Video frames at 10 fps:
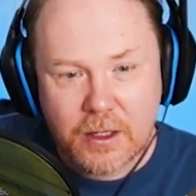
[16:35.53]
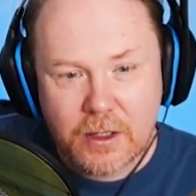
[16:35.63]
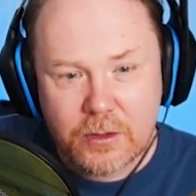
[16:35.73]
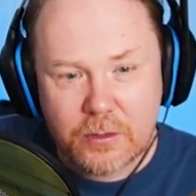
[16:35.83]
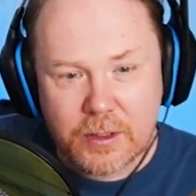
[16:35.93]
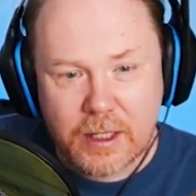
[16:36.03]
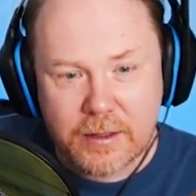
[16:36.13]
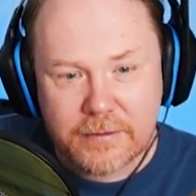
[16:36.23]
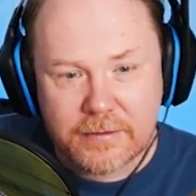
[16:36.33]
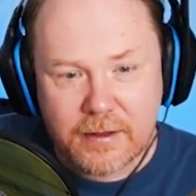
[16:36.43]
you can
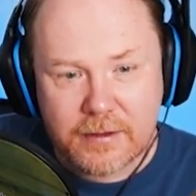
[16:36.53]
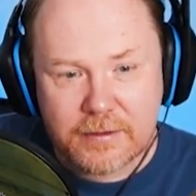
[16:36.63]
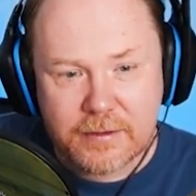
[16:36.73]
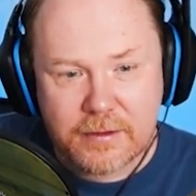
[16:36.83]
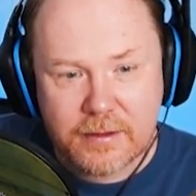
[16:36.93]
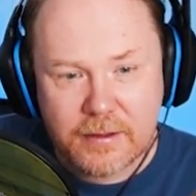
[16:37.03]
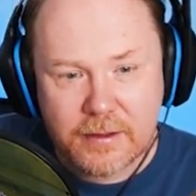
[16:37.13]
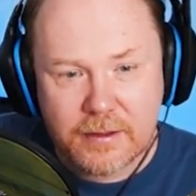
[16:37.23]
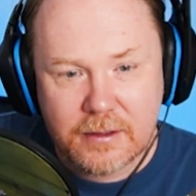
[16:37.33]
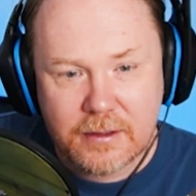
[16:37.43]
start to
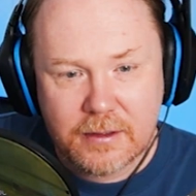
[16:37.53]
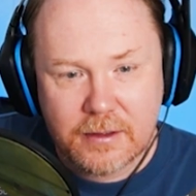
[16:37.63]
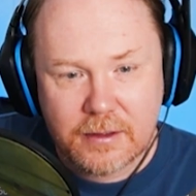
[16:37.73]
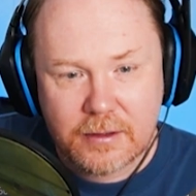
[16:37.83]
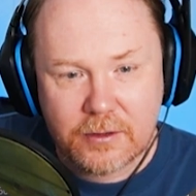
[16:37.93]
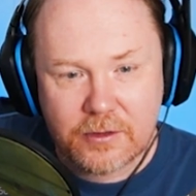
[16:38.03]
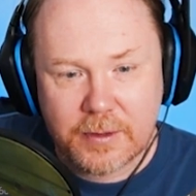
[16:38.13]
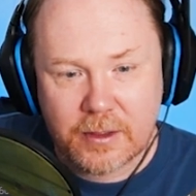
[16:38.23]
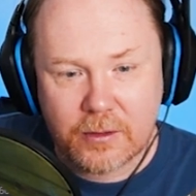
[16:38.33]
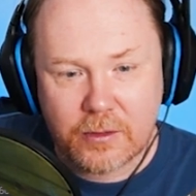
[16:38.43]

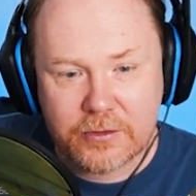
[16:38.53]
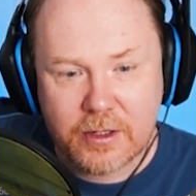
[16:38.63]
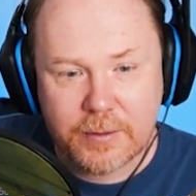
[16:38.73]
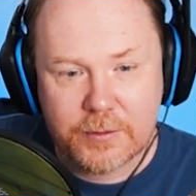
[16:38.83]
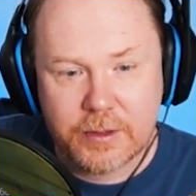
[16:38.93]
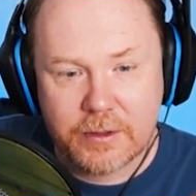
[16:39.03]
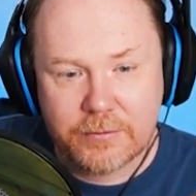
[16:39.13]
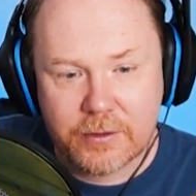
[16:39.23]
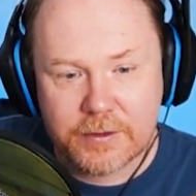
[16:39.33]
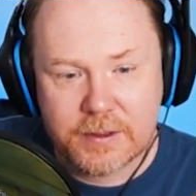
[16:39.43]
spend a lot of time tweaking
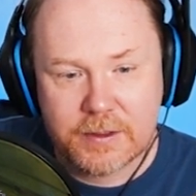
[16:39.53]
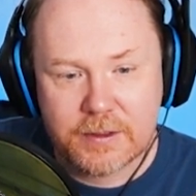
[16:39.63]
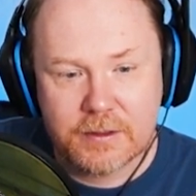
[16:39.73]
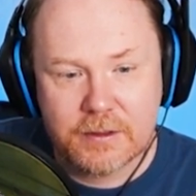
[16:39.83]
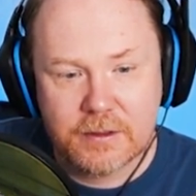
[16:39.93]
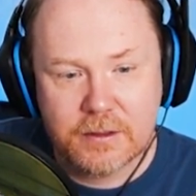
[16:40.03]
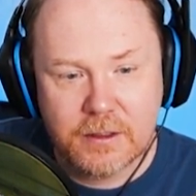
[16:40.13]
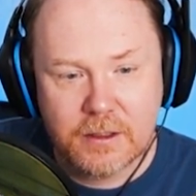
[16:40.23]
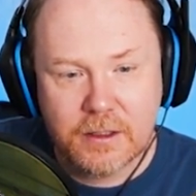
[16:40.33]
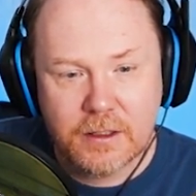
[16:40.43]
vertices.
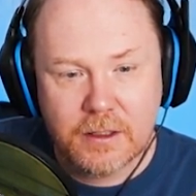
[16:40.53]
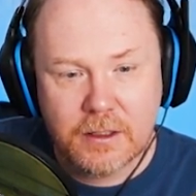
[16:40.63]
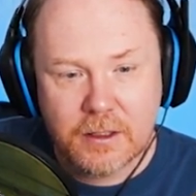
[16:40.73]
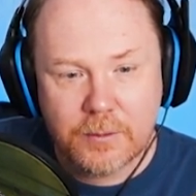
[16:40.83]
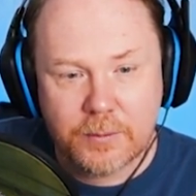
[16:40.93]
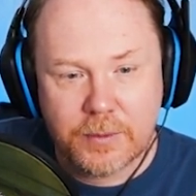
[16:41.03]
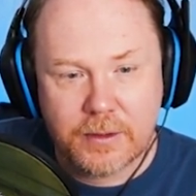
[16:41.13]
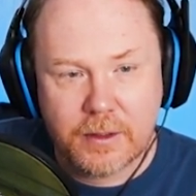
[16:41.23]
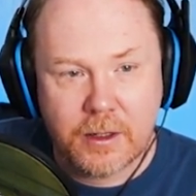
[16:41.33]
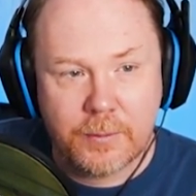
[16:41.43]
But
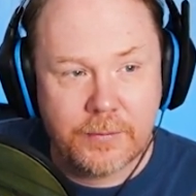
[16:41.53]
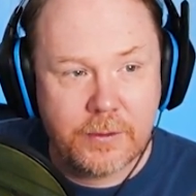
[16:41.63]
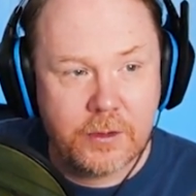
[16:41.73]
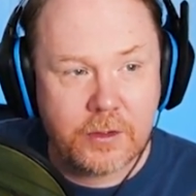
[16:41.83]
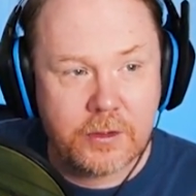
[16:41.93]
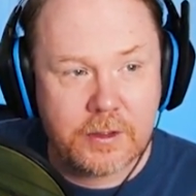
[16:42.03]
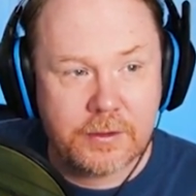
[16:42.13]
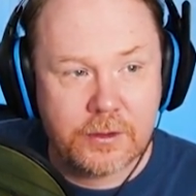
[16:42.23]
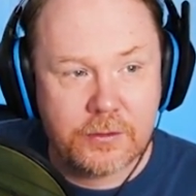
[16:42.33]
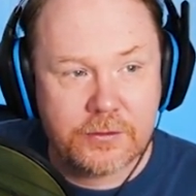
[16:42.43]
you can
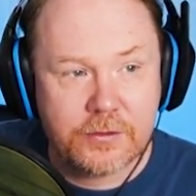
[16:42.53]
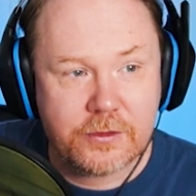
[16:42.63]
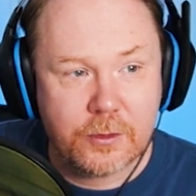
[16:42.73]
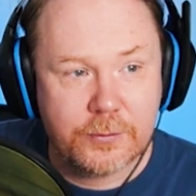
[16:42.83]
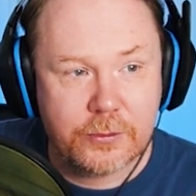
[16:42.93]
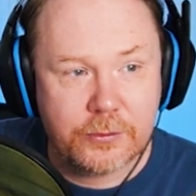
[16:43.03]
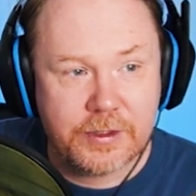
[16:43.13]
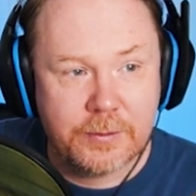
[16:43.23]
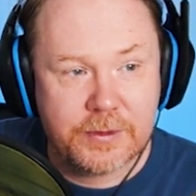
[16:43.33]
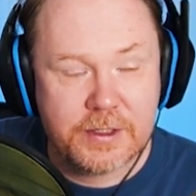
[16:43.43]
definitely use the sculpt tools.
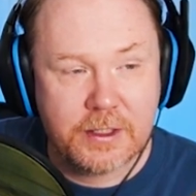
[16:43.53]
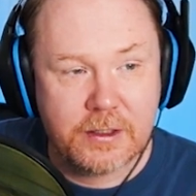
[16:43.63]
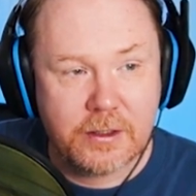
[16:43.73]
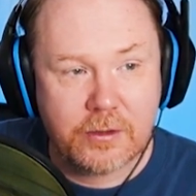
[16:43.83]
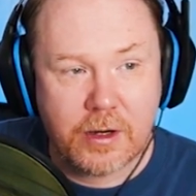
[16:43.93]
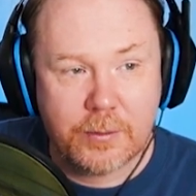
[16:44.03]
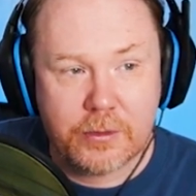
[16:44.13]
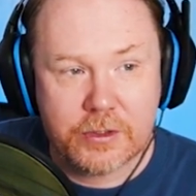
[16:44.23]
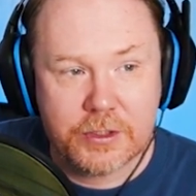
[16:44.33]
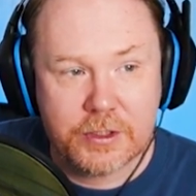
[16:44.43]
In particular, the grab
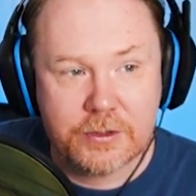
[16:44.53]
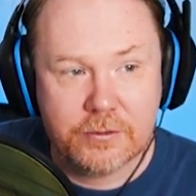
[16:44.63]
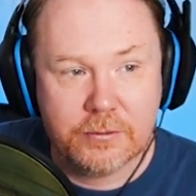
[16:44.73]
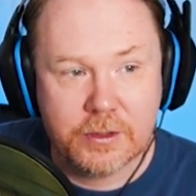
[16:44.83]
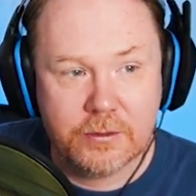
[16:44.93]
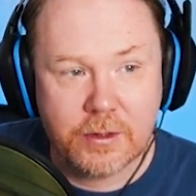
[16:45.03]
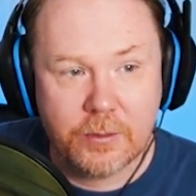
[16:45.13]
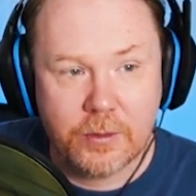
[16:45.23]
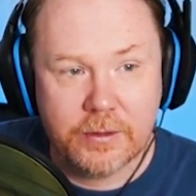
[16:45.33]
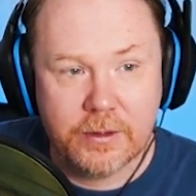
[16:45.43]
brush is a really great
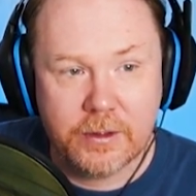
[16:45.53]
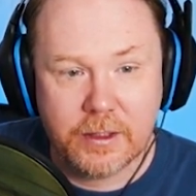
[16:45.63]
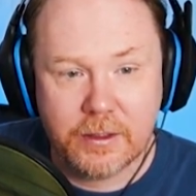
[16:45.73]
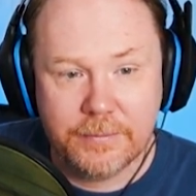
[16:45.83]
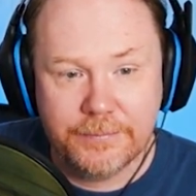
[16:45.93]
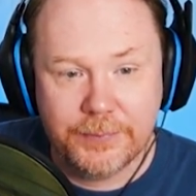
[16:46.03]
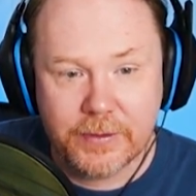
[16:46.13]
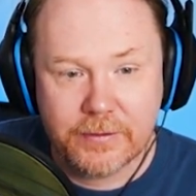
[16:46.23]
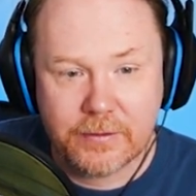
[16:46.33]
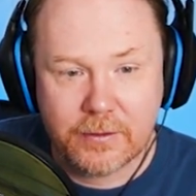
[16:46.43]
one. Okay,
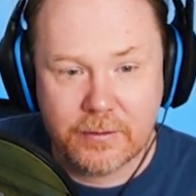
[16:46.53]
so